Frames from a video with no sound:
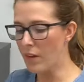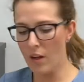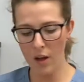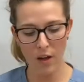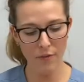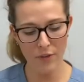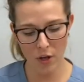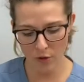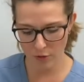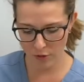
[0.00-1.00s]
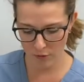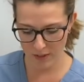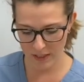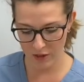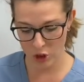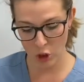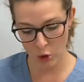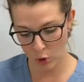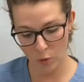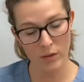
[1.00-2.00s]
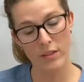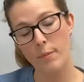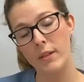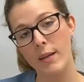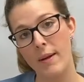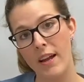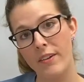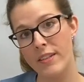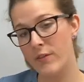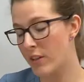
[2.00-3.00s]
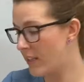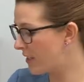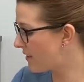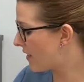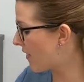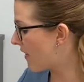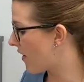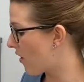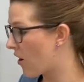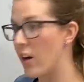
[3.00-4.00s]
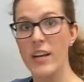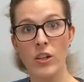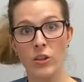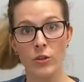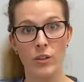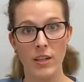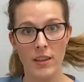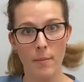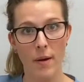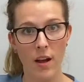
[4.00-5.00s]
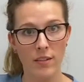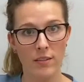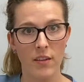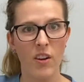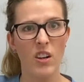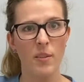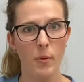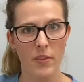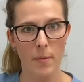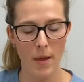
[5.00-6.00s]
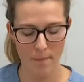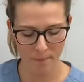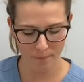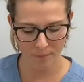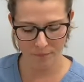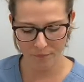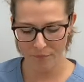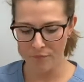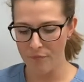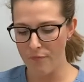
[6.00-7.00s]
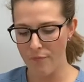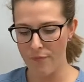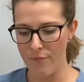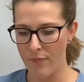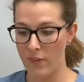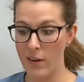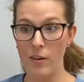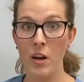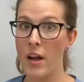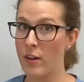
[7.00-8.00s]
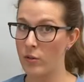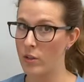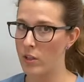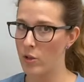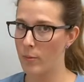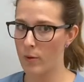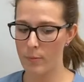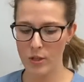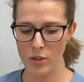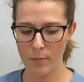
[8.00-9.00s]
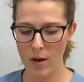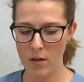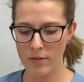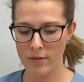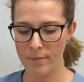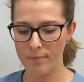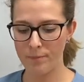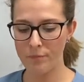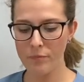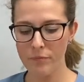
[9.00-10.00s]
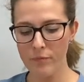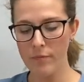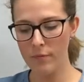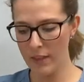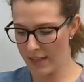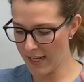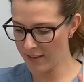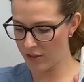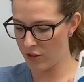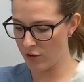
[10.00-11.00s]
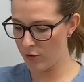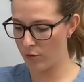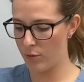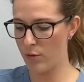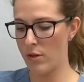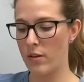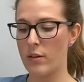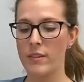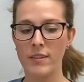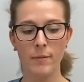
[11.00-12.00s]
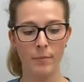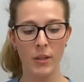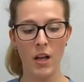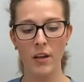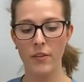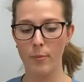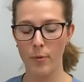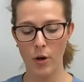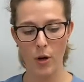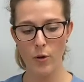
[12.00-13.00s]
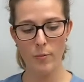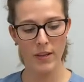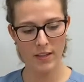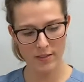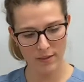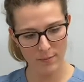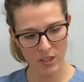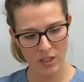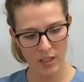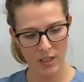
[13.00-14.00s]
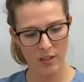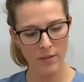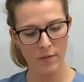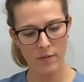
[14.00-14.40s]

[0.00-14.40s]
Of note, you need 2 AA batteries for this, and they are included in the box. I've already put them in. They're not included in your blood pressure box. Next, you plug the probe into the machine,